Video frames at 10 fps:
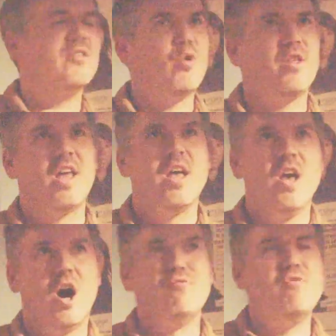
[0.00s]
So I think
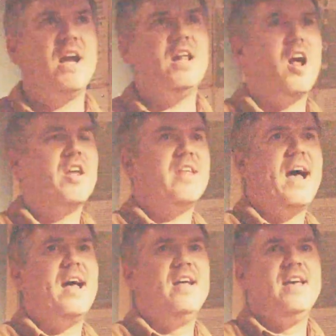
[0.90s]
I really like
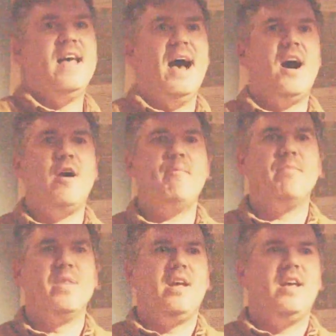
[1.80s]
that.
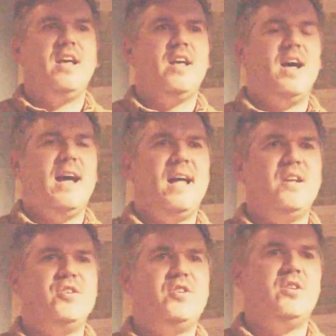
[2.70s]

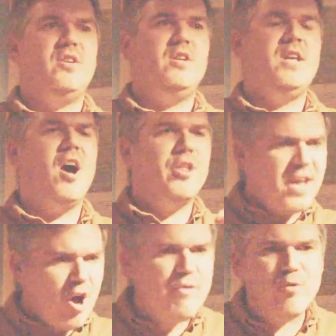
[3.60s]
And yeah, I
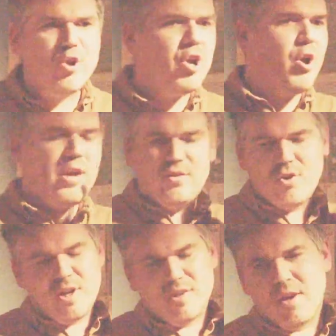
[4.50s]
think overall, it's a
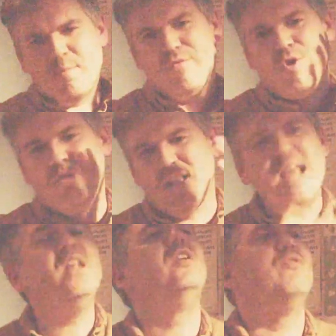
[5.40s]
good example of using
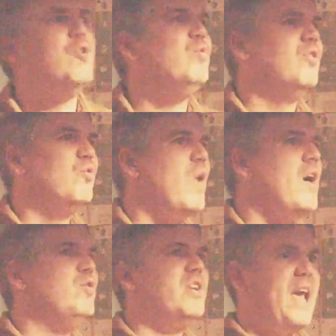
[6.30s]
interviews as
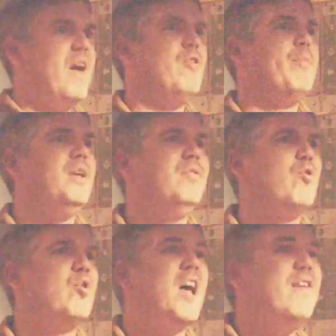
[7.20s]
well to carry a piece
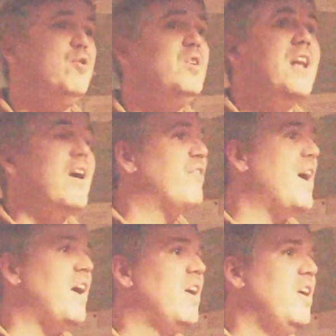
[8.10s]
forward. Like if you didn't have
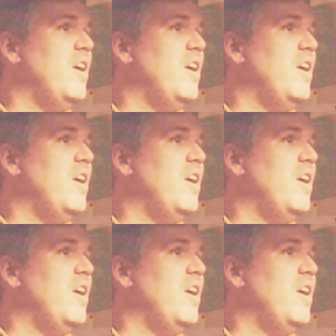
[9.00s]
that,